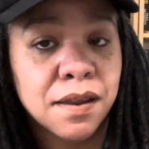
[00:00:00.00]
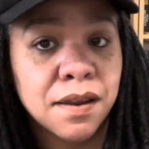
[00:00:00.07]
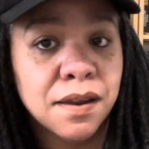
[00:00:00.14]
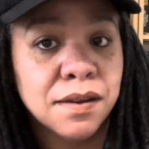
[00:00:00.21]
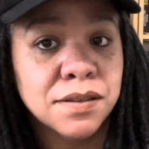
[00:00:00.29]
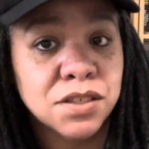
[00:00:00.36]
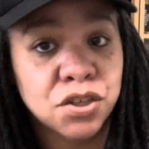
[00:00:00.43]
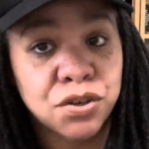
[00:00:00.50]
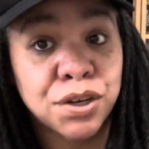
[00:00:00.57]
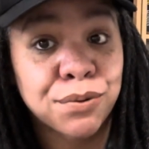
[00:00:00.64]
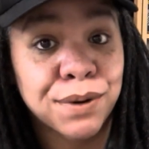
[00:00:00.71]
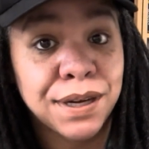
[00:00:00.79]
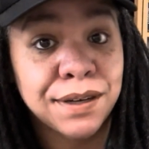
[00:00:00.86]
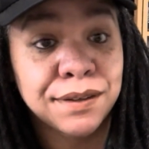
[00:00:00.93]
still need to
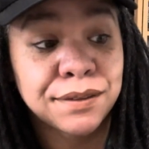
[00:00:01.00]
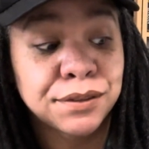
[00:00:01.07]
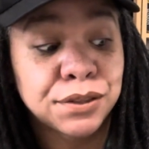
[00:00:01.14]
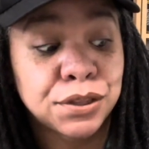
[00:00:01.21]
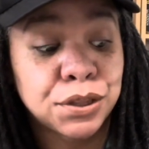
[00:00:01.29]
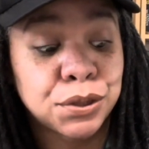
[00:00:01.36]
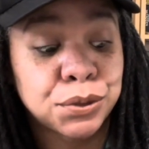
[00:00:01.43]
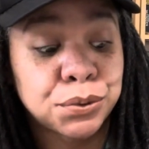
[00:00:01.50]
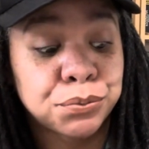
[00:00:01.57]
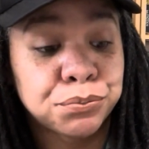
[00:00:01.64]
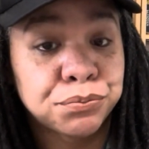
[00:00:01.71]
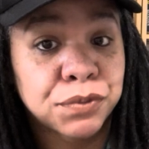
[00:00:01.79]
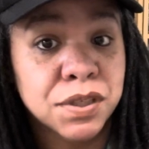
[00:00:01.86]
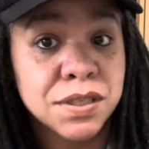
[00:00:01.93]
read. So,
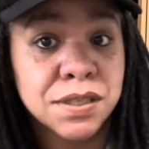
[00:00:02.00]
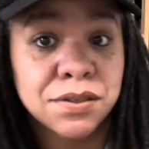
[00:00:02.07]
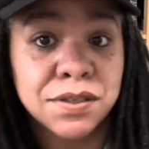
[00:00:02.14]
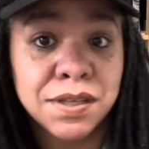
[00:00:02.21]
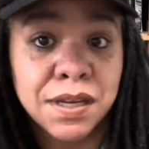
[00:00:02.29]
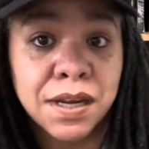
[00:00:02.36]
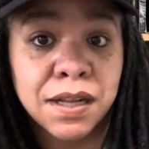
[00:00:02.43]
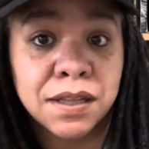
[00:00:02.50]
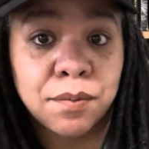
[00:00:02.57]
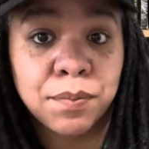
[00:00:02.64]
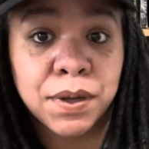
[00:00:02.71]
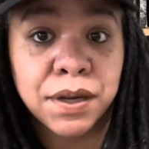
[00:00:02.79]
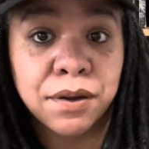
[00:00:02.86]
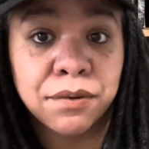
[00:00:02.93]
because you see I got that
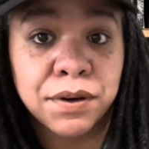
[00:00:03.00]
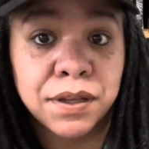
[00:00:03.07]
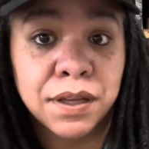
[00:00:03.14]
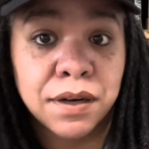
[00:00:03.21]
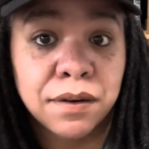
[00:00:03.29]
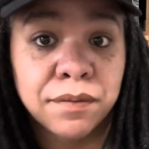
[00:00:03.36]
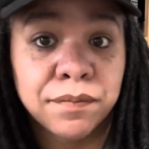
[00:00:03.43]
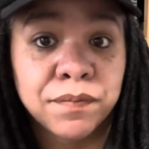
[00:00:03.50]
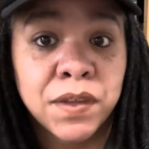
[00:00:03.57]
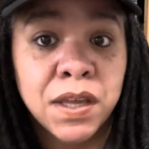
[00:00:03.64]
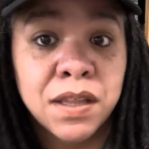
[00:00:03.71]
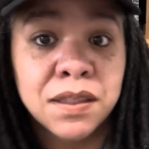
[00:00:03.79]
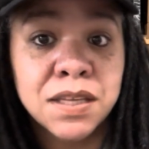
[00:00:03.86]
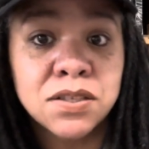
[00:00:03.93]
pile right there.
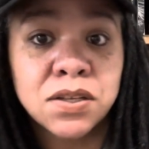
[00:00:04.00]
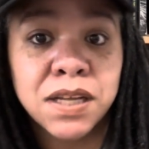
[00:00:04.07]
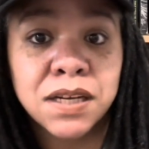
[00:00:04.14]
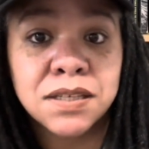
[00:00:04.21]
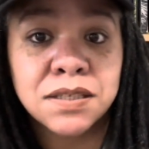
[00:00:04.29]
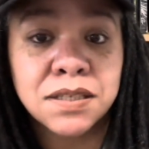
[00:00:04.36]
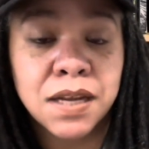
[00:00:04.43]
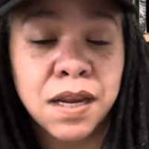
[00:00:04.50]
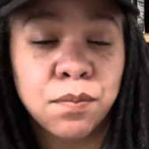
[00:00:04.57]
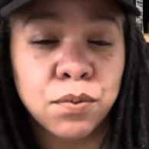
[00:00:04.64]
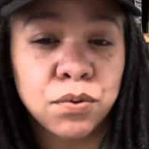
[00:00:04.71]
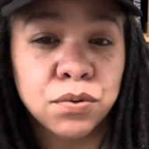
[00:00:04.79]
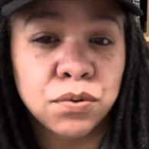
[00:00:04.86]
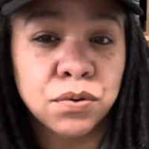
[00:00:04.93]
These are like
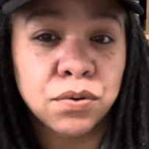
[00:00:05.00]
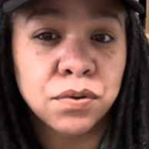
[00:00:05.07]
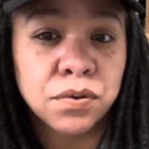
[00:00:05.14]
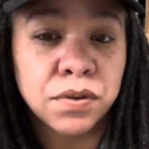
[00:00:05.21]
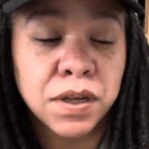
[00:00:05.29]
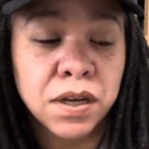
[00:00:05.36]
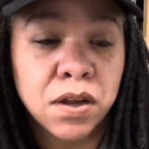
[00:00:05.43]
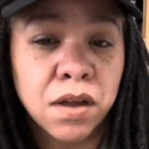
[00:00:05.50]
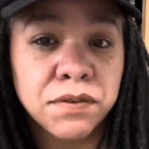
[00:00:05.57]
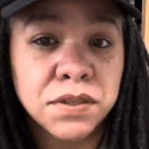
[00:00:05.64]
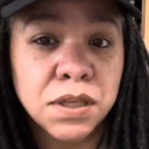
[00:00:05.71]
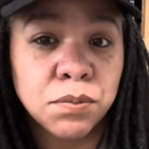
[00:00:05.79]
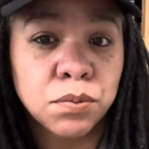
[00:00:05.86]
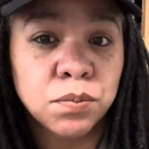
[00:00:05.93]
coffee
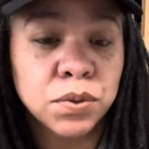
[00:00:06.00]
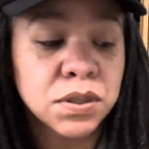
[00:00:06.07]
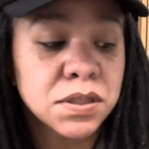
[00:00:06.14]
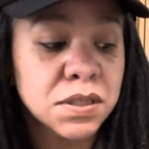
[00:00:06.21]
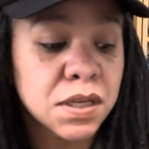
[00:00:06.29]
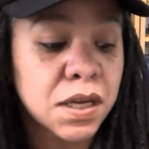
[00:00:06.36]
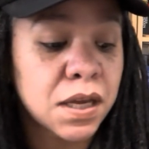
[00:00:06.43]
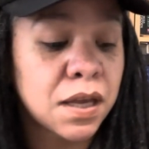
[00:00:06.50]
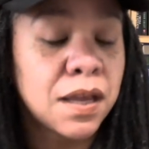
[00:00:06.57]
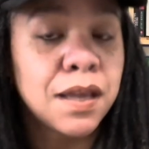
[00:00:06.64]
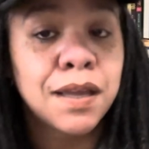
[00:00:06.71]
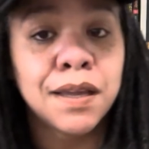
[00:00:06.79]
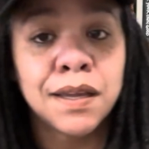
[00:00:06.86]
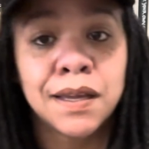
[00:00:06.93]
table books that
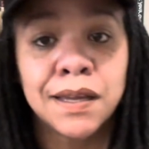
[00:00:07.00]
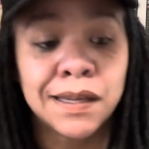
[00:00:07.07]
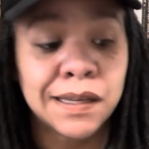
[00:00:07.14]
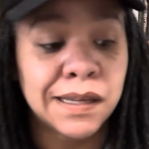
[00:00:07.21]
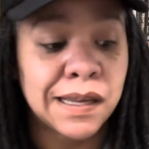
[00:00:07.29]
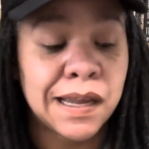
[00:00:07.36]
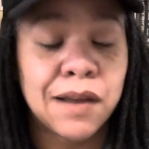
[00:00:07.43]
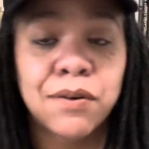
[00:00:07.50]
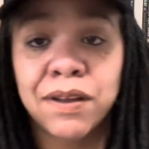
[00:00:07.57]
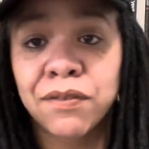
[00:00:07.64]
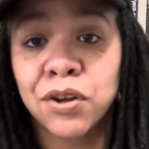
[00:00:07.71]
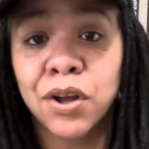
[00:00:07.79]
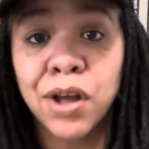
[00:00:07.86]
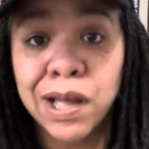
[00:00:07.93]
I don't have
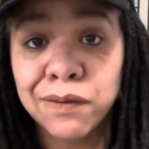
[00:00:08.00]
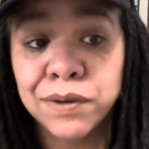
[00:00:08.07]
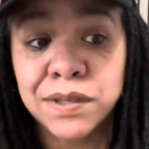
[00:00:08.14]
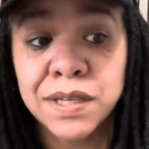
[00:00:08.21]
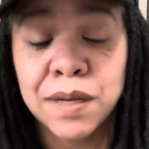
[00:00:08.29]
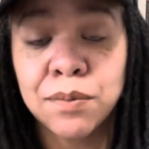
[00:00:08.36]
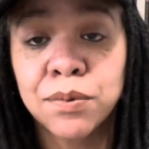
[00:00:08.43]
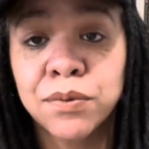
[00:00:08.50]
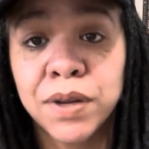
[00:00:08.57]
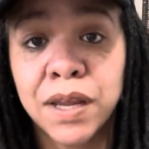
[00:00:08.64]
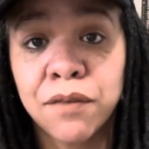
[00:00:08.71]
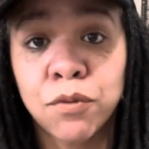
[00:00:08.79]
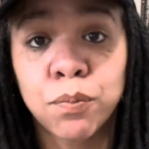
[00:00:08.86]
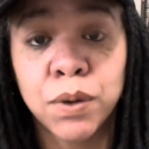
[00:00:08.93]
a coffee table. We
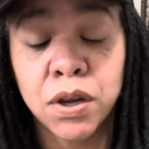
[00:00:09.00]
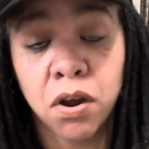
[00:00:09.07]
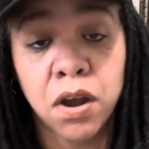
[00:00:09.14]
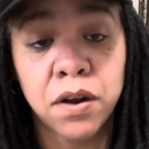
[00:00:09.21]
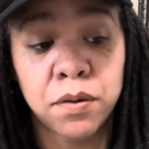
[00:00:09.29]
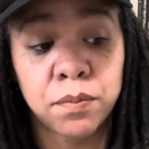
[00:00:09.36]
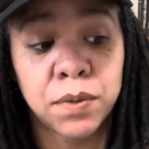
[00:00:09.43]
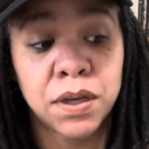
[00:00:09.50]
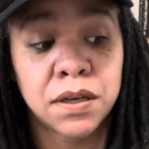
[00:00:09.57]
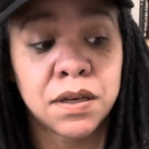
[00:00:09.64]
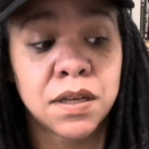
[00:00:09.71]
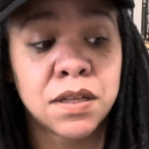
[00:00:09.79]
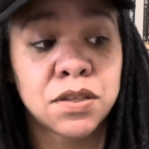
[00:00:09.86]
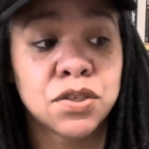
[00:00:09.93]
have a big
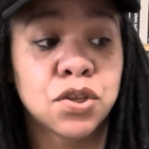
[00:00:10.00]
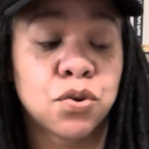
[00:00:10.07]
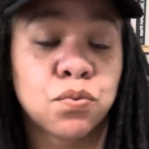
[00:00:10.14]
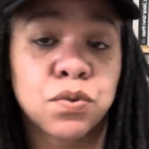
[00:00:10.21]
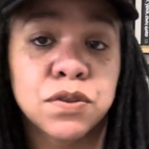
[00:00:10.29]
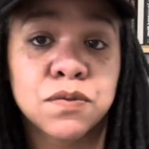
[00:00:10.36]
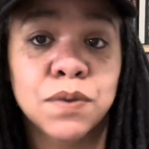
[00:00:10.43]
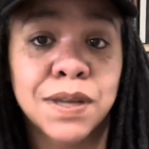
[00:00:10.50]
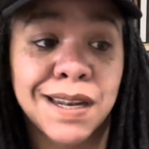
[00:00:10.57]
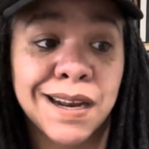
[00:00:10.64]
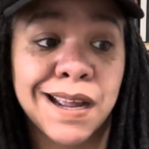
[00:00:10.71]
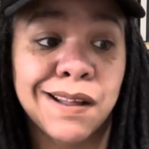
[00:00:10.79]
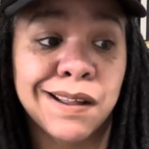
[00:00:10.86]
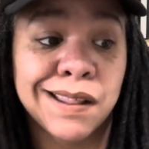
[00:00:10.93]
ottoman, and so once we get
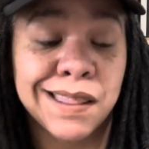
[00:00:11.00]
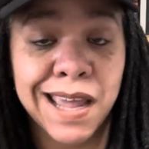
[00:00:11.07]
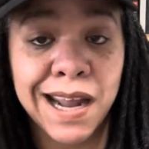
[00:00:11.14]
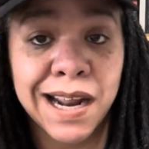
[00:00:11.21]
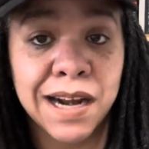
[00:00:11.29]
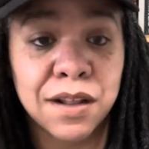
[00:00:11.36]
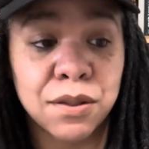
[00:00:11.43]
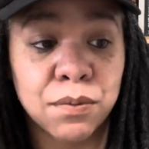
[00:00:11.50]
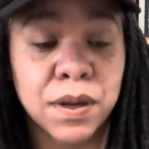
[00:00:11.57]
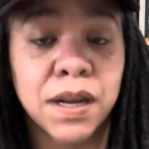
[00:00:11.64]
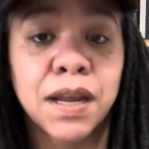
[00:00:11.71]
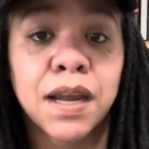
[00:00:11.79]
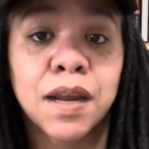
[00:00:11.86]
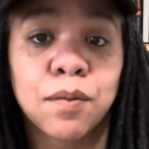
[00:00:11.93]
that out of the
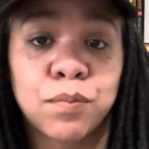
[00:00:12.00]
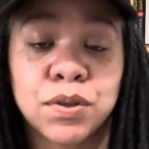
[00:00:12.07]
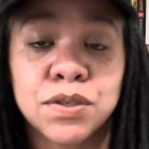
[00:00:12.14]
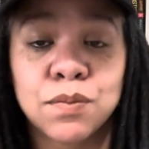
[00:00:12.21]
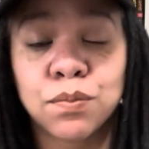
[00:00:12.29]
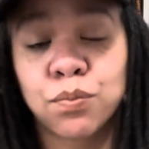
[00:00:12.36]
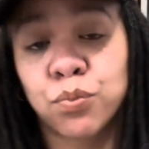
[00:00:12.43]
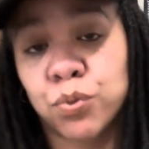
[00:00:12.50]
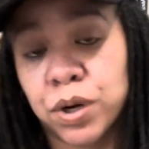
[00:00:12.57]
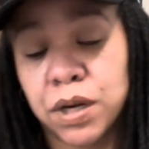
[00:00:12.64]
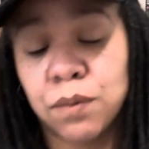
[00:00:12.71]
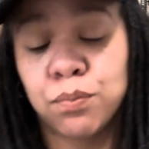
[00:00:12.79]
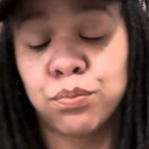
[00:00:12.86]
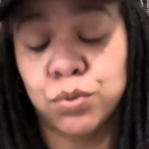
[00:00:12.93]
way, I can put some
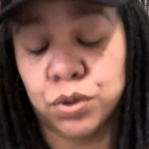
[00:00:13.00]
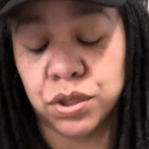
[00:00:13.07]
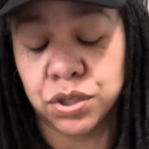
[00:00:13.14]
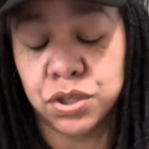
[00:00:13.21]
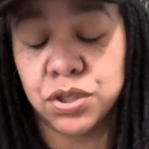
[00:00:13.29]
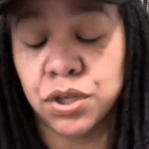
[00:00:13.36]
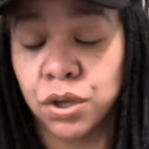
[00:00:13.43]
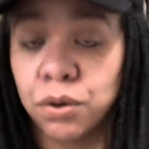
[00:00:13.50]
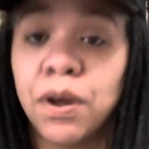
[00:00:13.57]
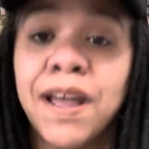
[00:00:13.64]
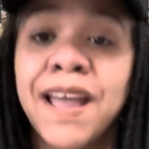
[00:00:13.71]
pretty books. So